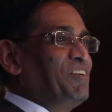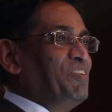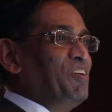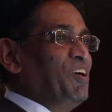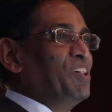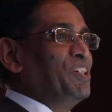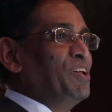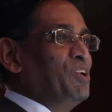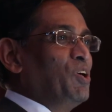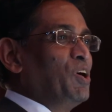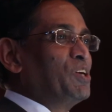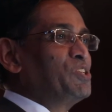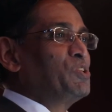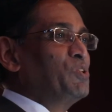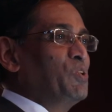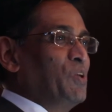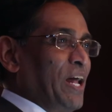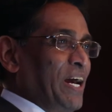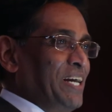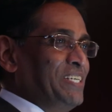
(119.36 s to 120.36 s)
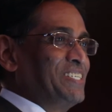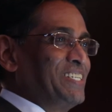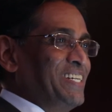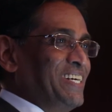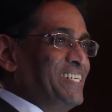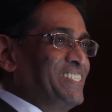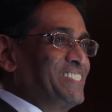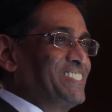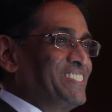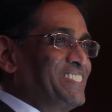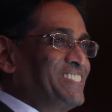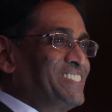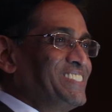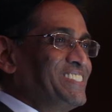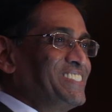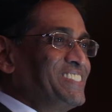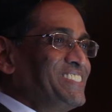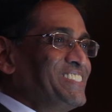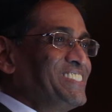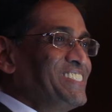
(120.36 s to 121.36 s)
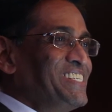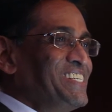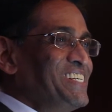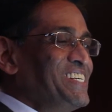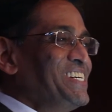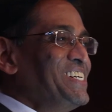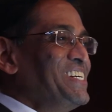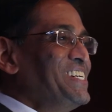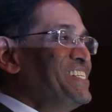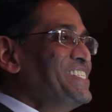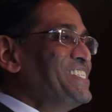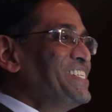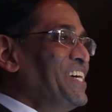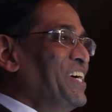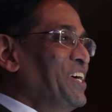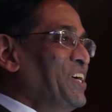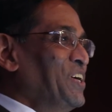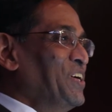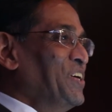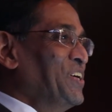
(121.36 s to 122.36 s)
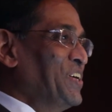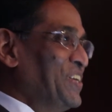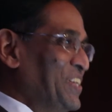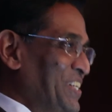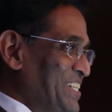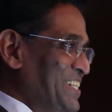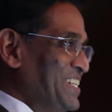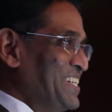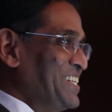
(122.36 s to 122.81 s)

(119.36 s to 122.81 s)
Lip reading: care of all the not so nice things. So